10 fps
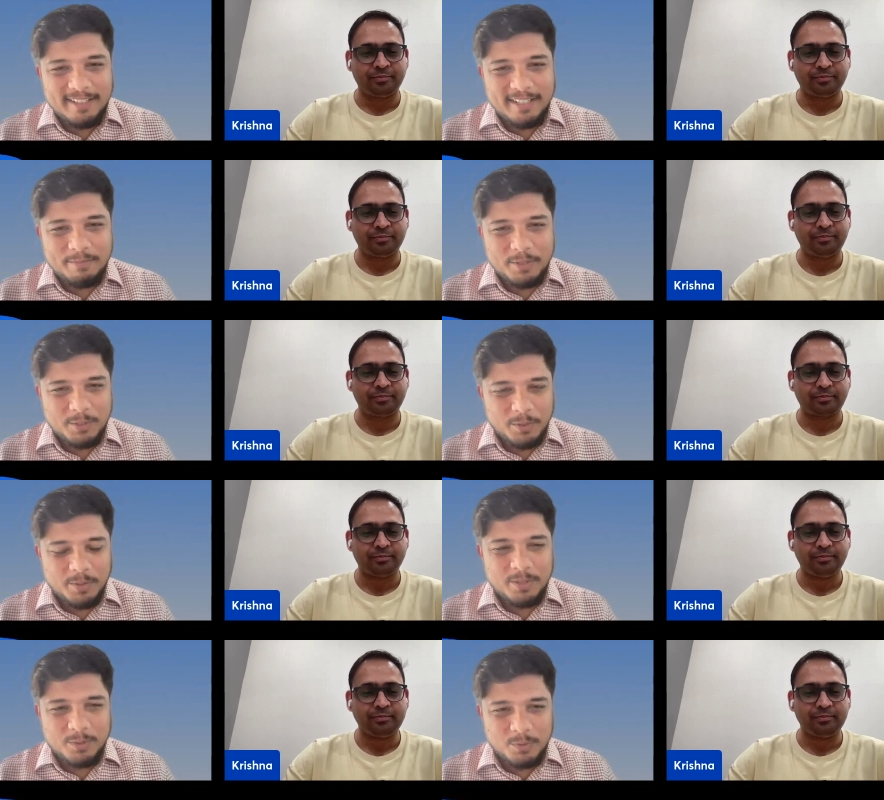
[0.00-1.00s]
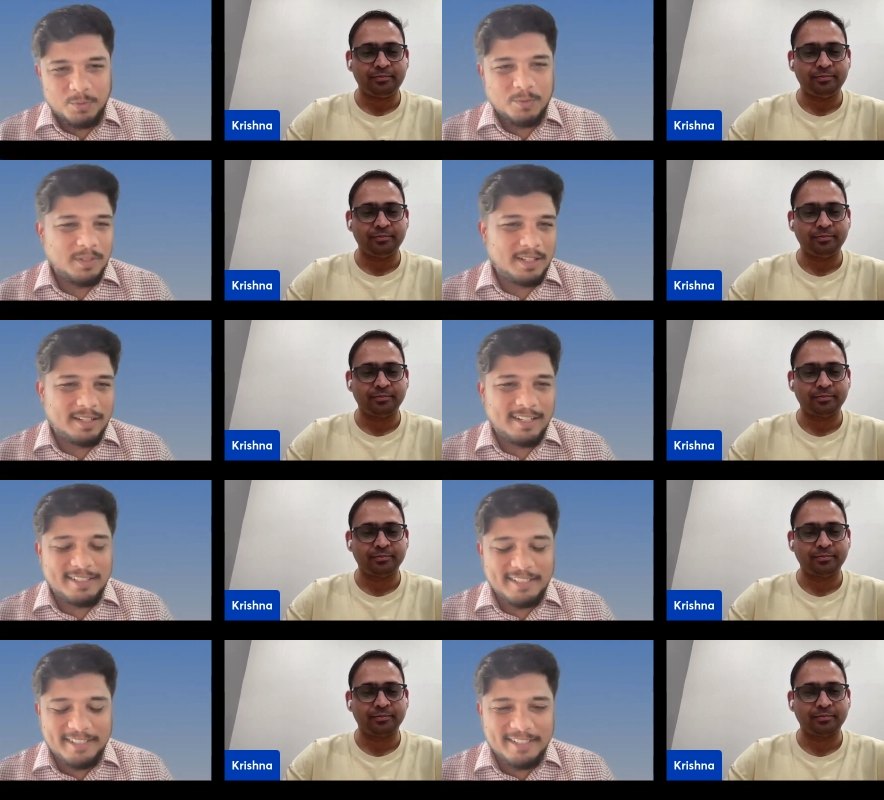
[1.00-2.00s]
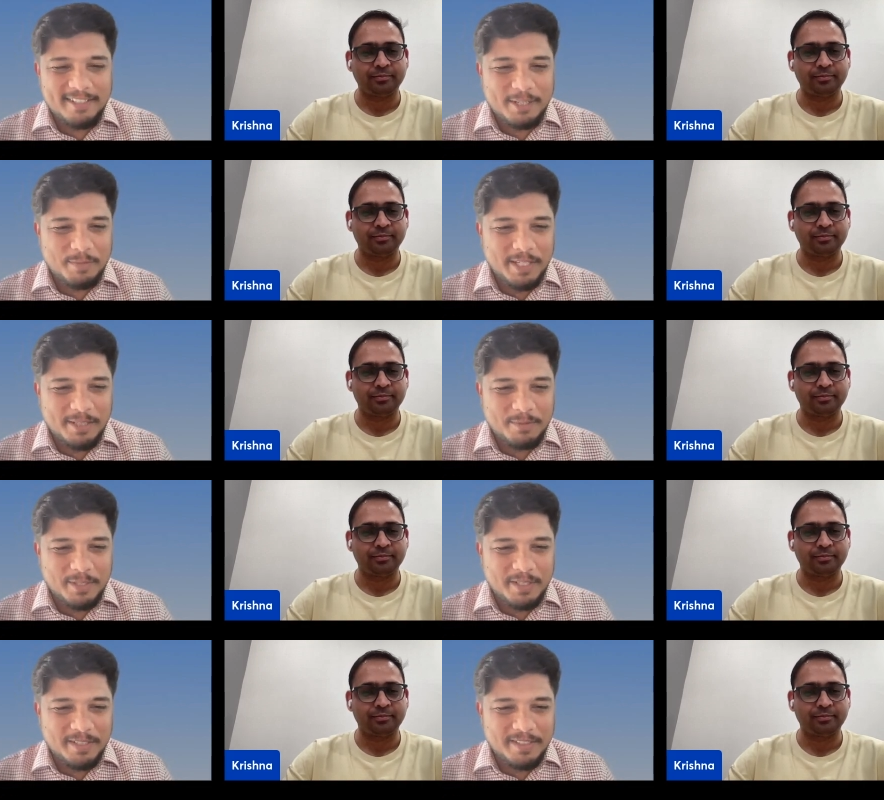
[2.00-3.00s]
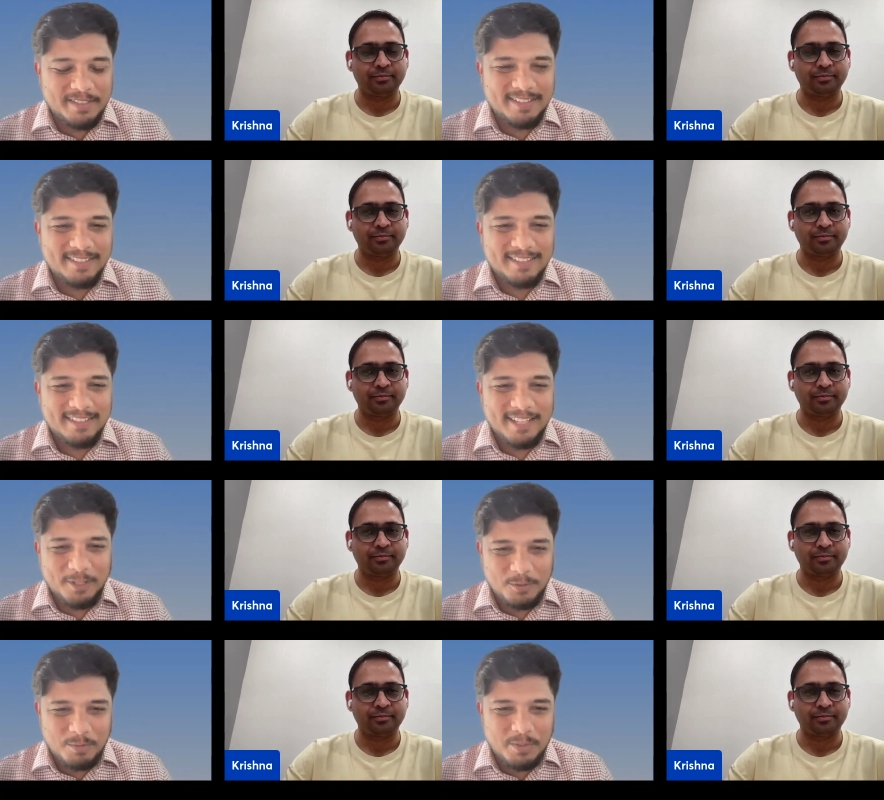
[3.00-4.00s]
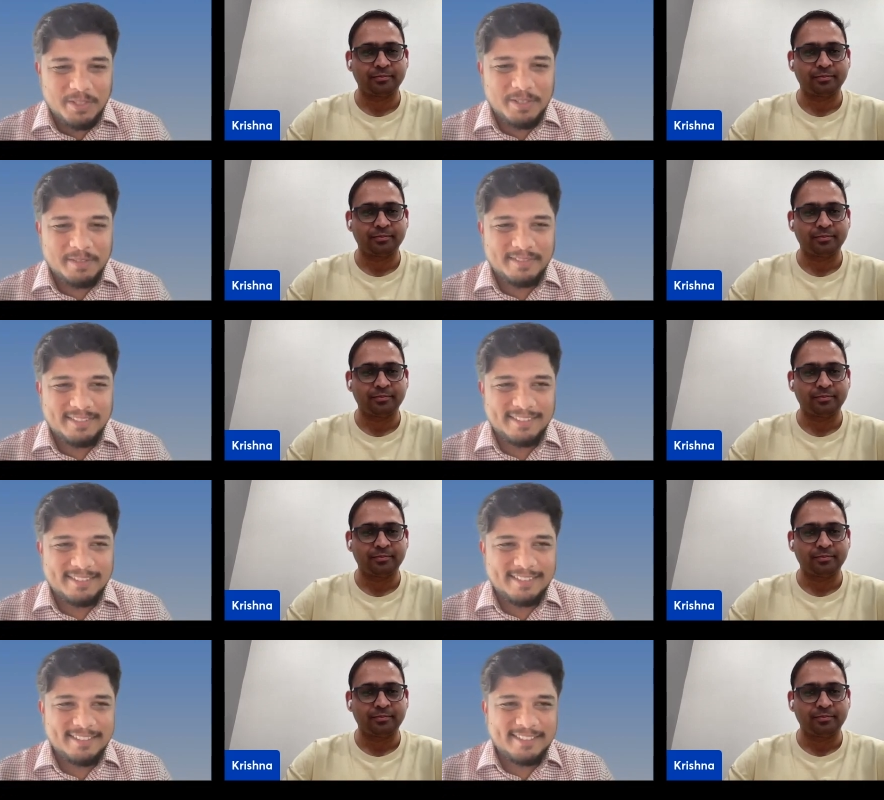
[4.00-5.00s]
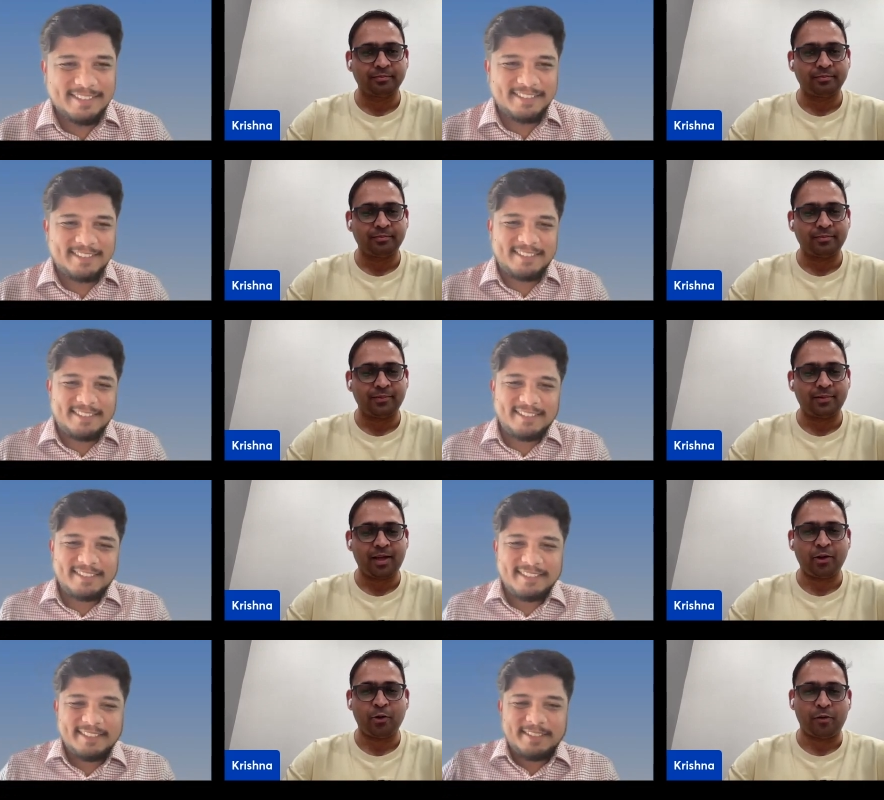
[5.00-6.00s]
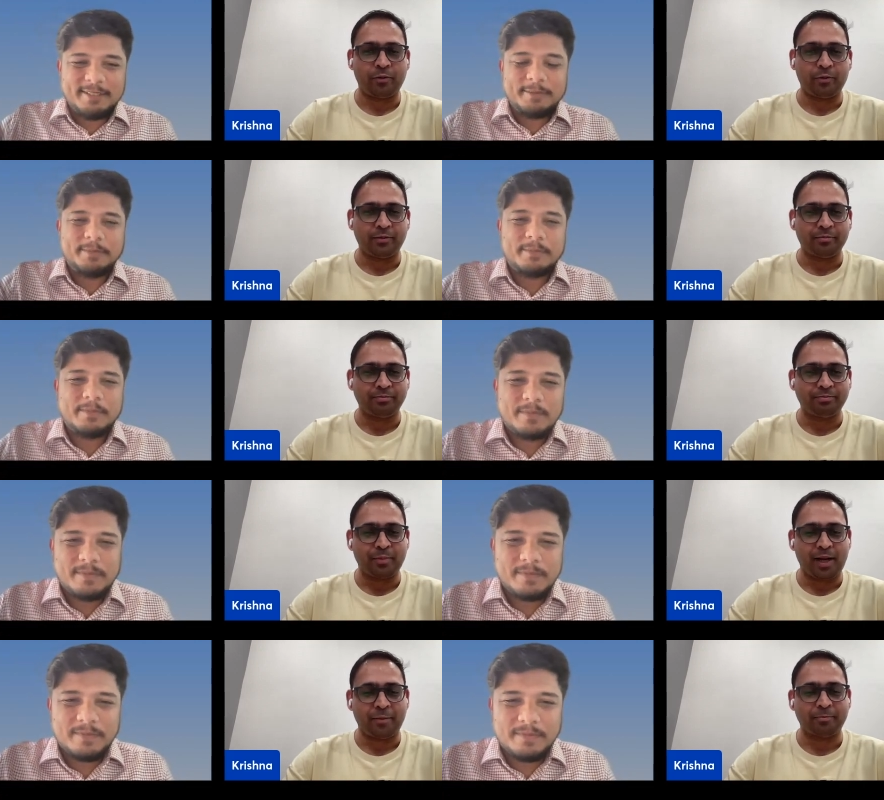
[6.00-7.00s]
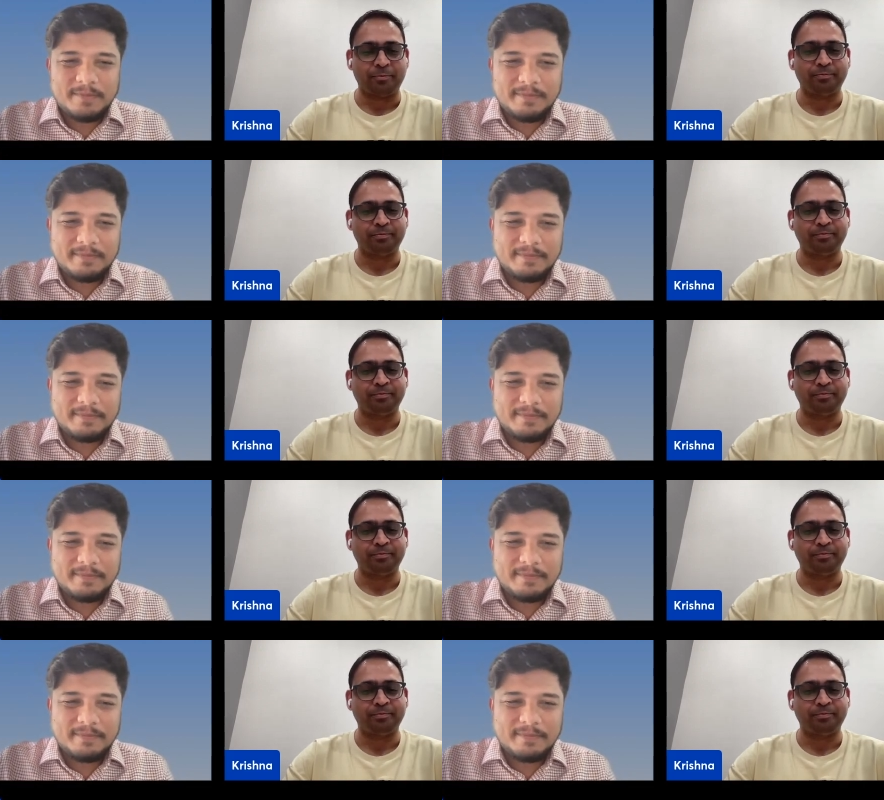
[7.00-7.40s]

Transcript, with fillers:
Speaker 1: episode soon uh, under the shaping experience. Thank you so much.
Speaker 2: Thank you, everyone. Bye.